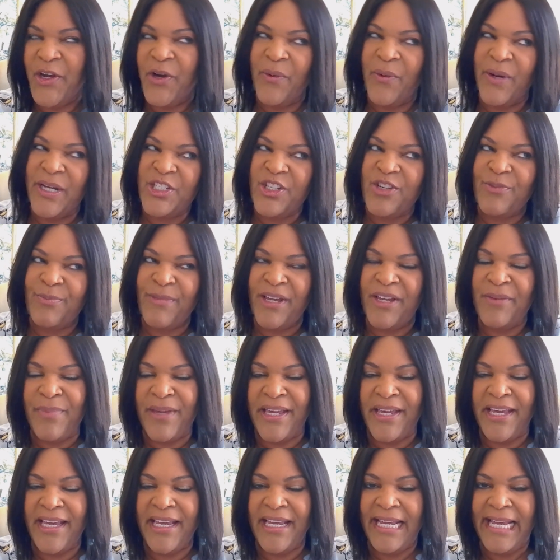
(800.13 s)
question may
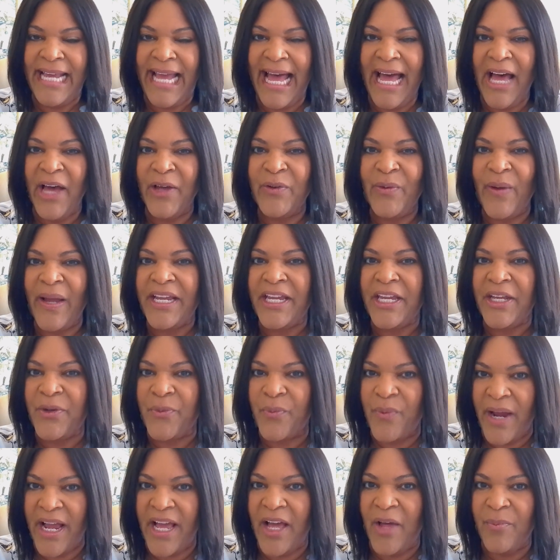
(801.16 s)
be, how do I get
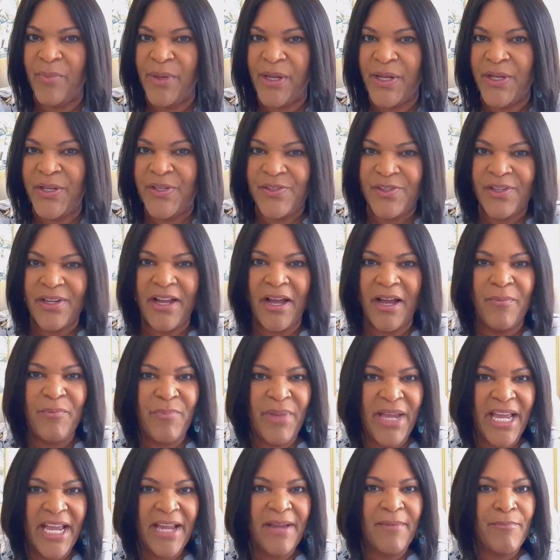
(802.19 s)
around? Because a
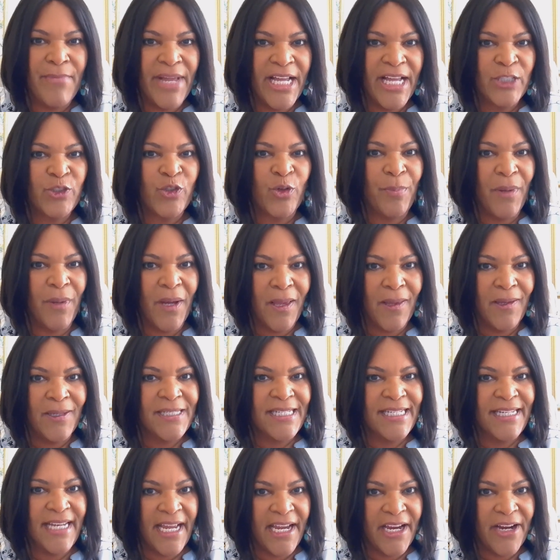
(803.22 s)
big
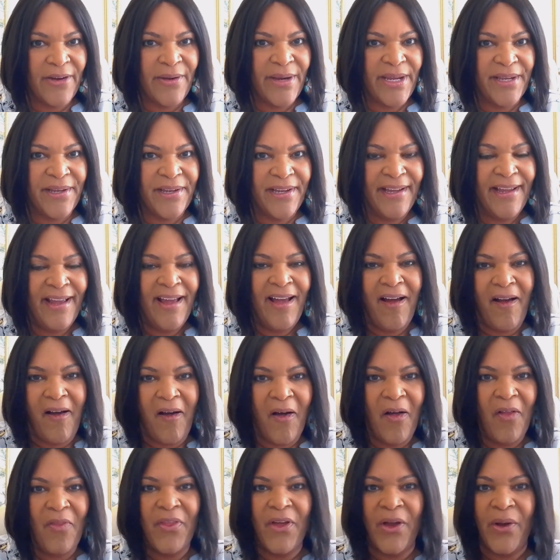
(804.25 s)
metropolitan area,
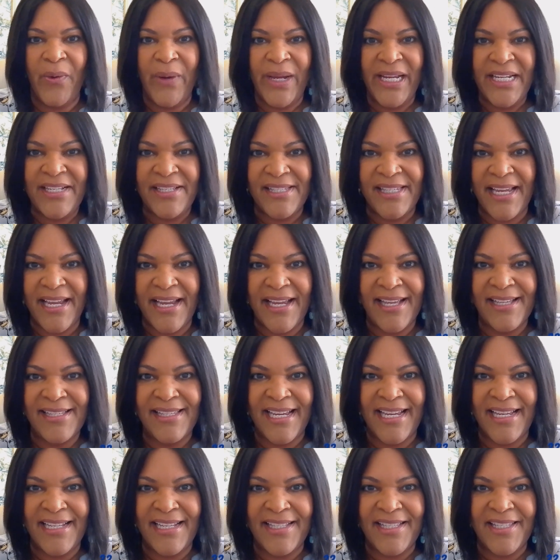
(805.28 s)
although it says
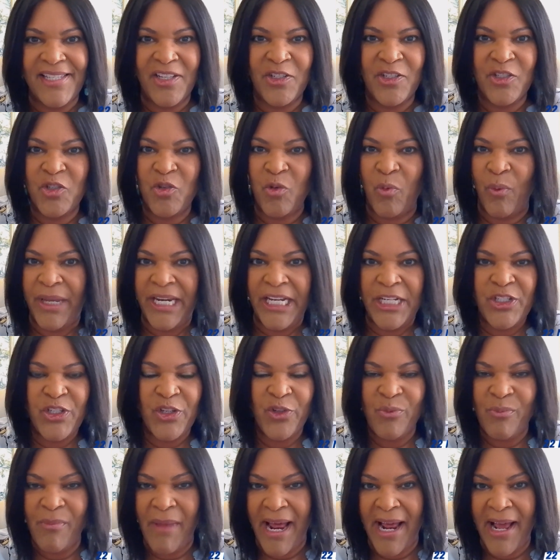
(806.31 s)
it's 22
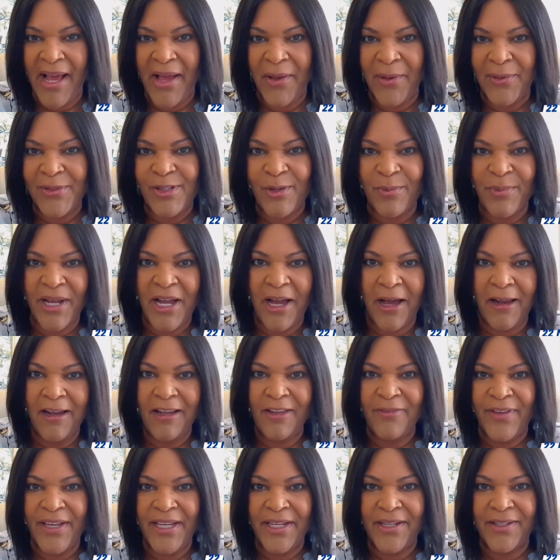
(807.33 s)
miles from
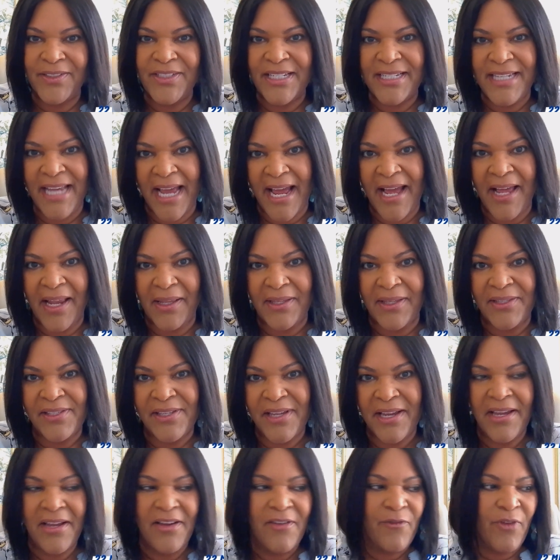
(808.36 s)
Colleyville to Dallas,
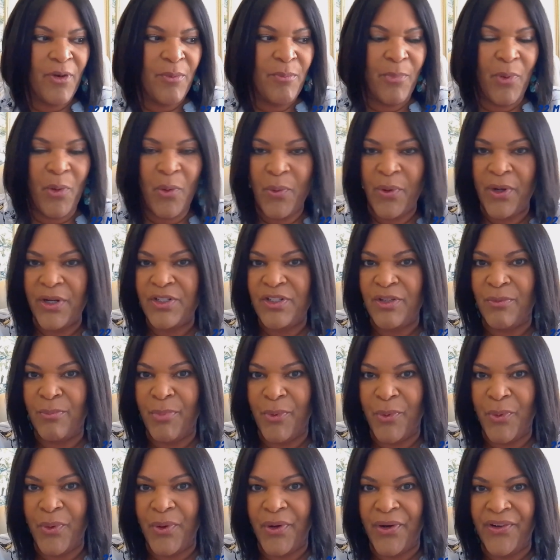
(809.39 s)
from border to
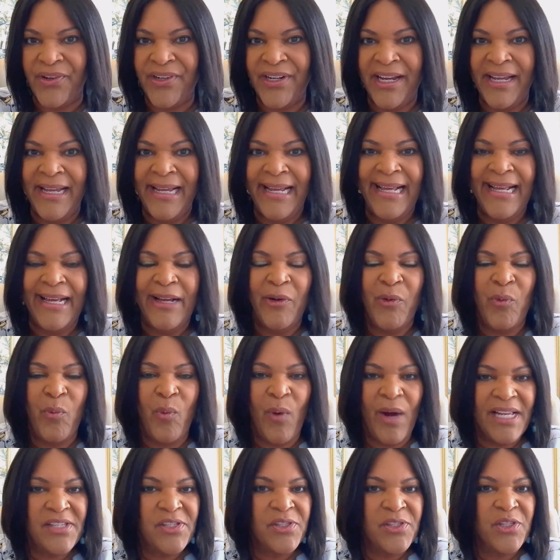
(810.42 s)
border,
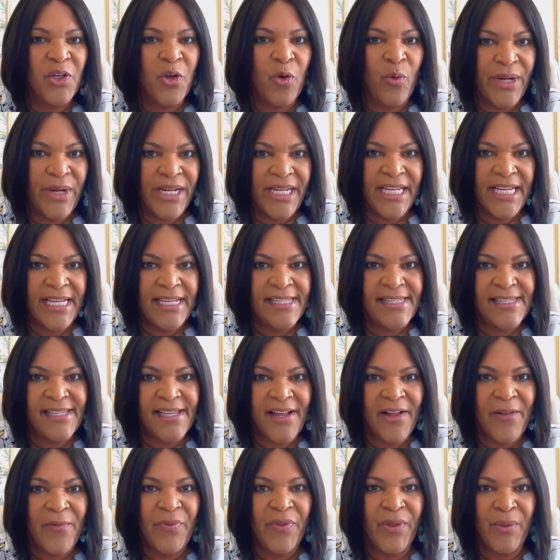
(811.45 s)
what's the quickest,
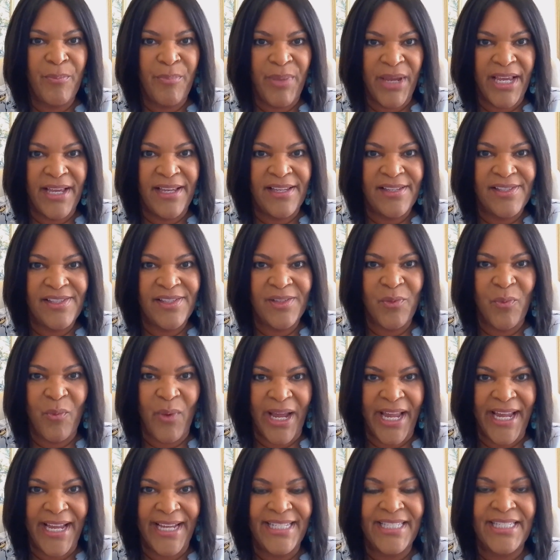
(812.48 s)
the best
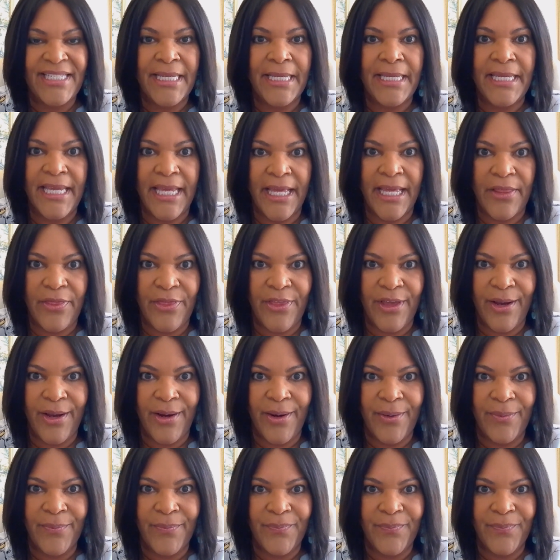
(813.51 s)
way to get there?
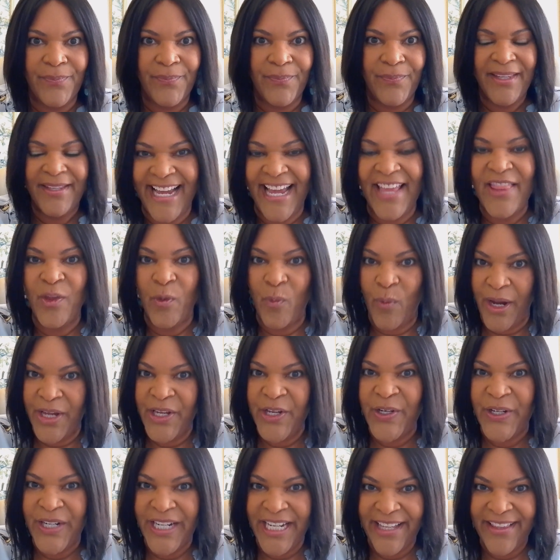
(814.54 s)
And the way
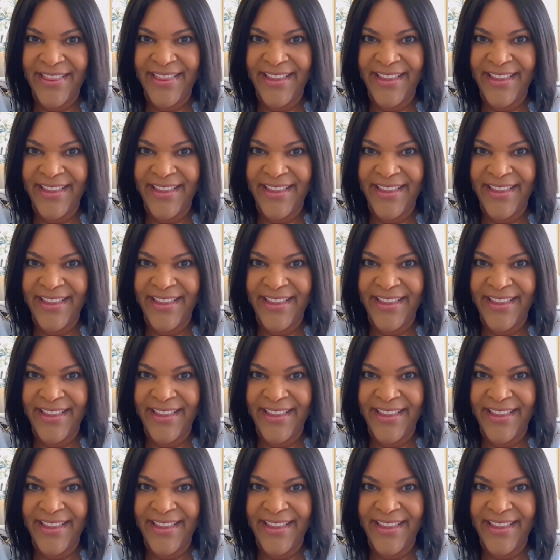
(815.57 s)
you're going to get